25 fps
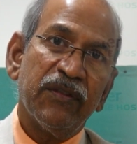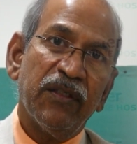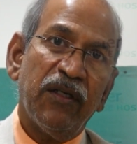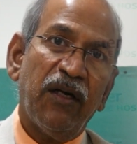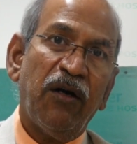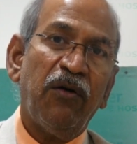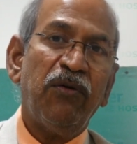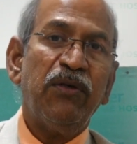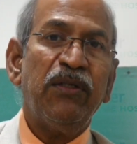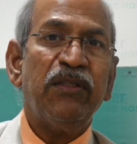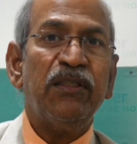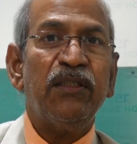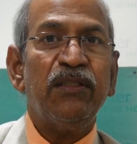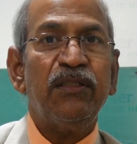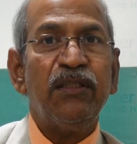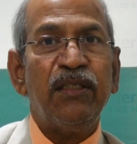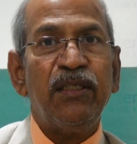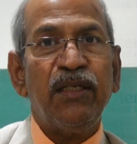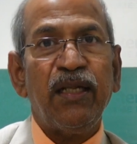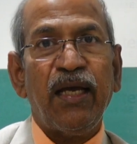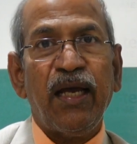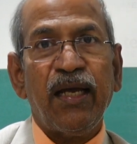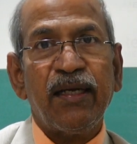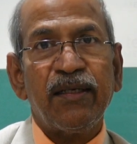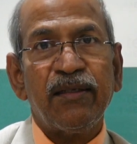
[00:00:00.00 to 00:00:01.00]
How does
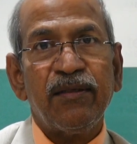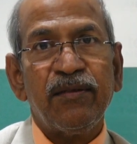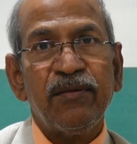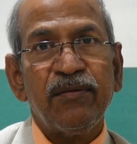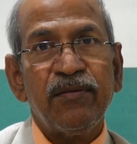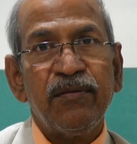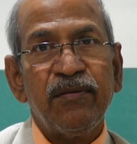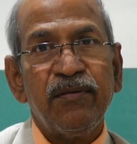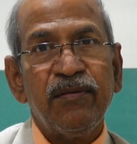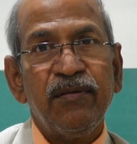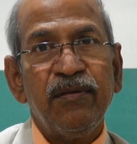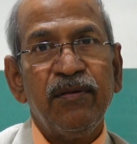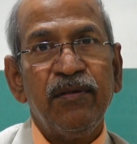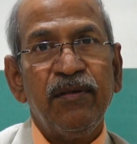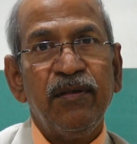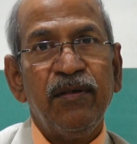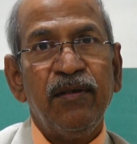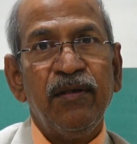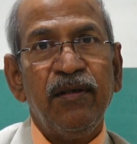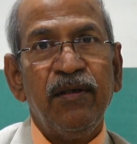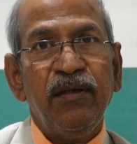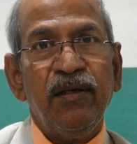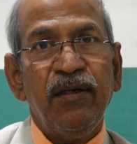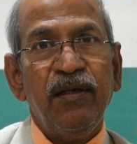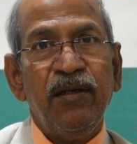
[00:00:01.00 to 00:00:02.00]
it act?
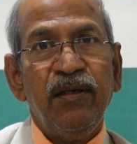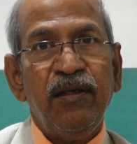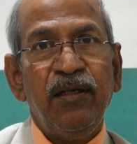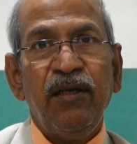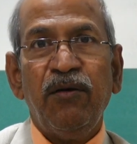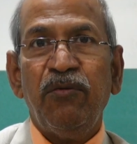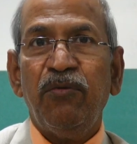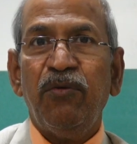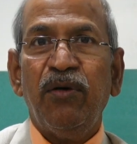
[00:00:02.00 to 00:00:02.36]
Now